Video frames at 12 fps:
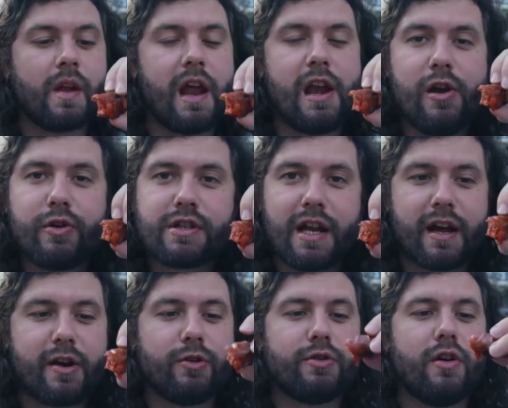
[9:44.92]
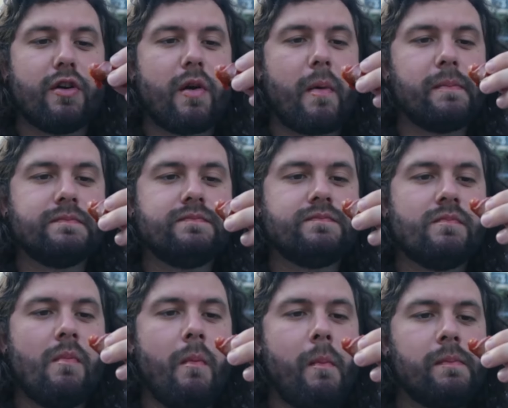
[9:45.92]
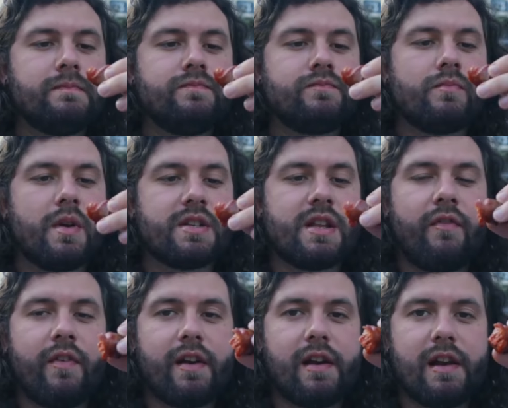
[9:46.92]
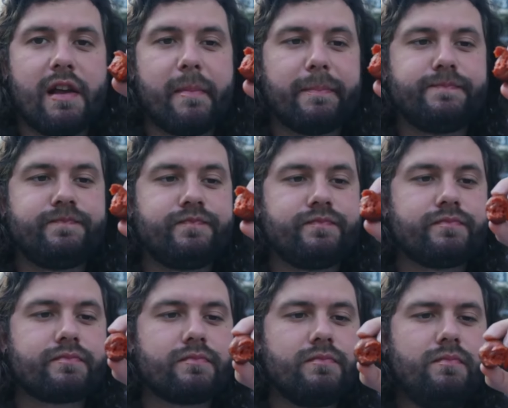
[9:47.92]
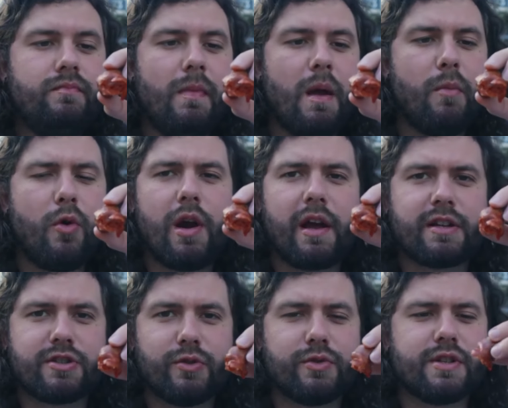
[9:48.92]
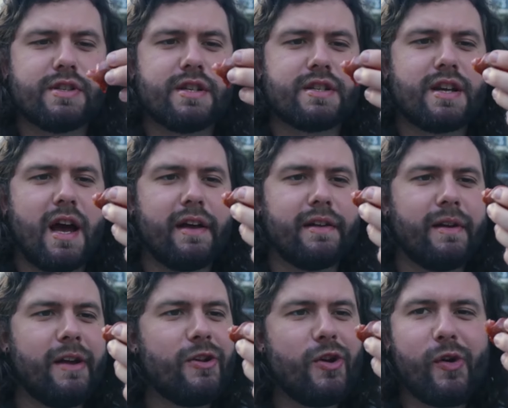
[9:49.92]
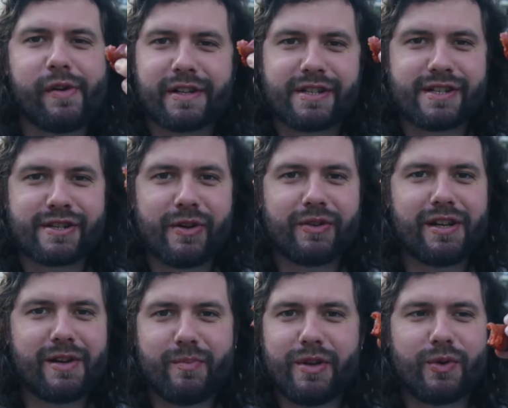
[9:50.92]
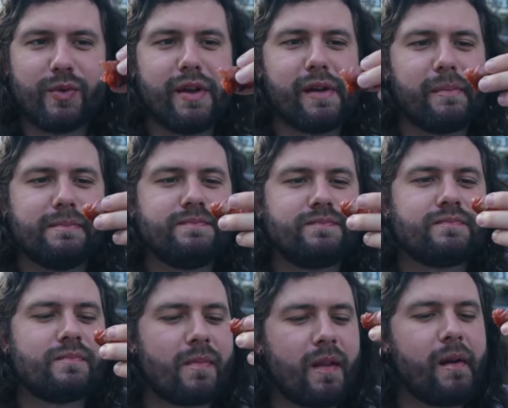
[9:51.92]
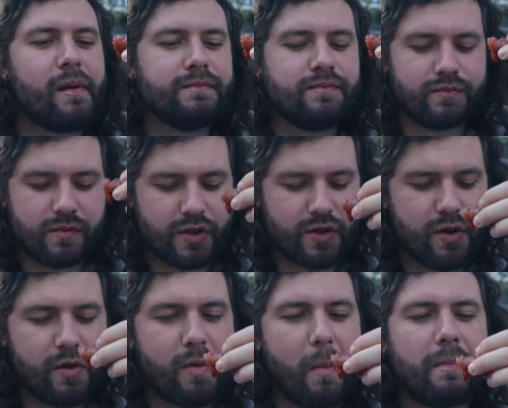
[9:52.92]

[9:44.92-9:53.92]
It looks like an hot dog, but it's definitely more like a sausage inside. I don't know, it's something in between. It's good.